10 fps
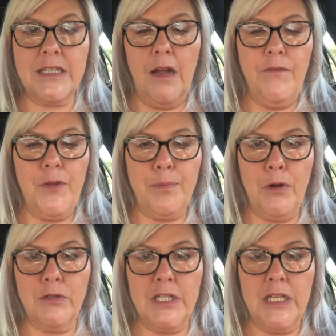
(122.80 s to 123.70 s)
of the
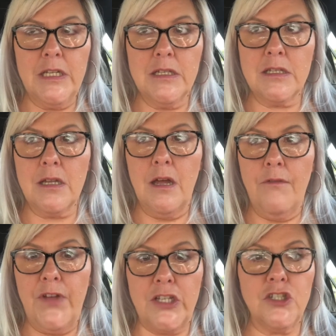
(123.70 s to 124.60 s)
proteins,
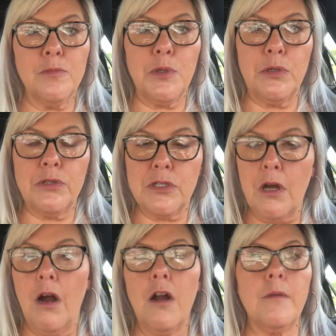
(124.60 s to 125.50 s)
vegetables,
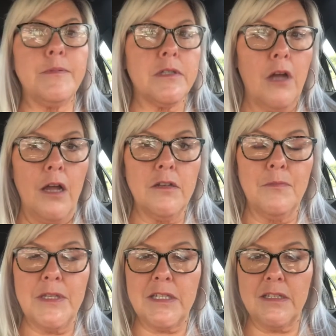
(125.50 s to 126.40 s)
carbs,
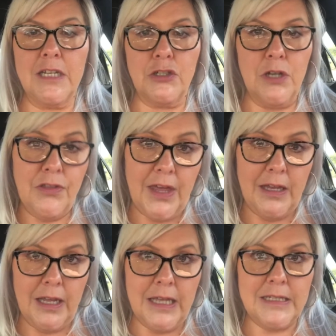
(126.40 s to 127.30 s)
condiments, etc. that
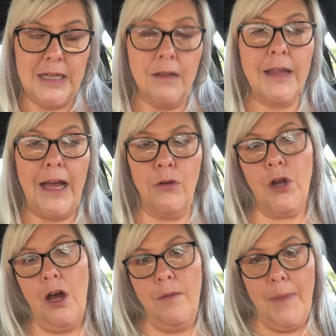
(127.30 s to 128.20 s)
is allowed
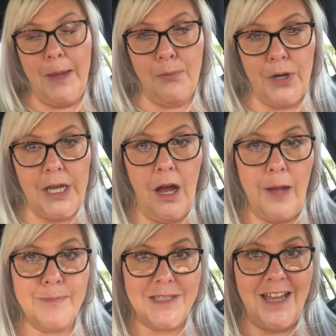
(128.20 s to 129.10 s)
on my
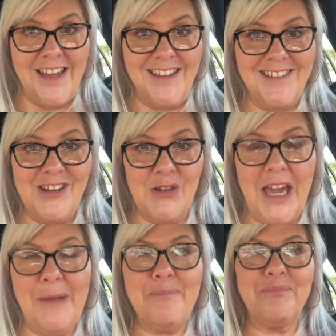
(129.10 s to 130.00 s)
pre-op diet,
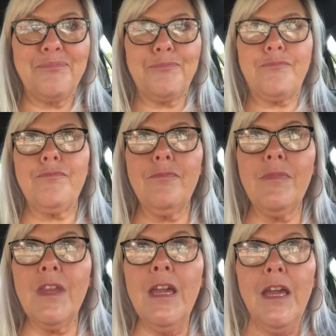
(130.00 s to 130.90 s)
okay?
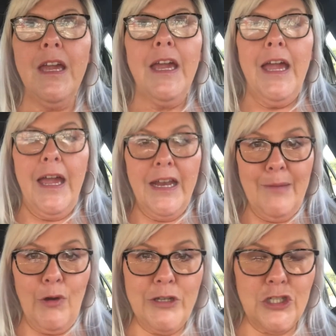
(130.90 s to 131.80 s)
And
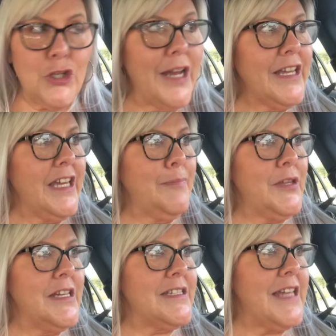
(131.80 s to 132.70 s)
I'm going to try to keep
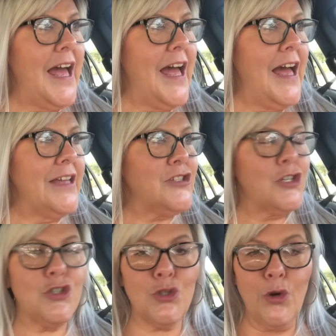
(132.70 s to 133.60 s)
this as
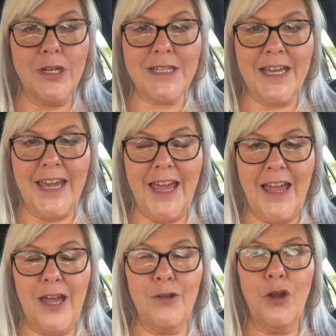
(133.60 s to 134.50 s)
short as I
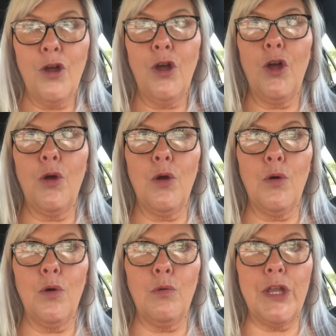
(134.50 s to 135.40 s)
can
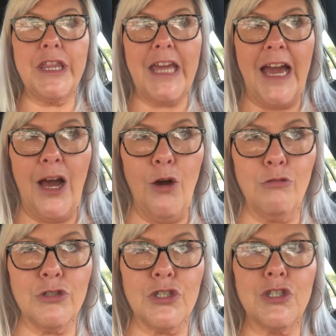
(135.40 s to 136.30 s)
without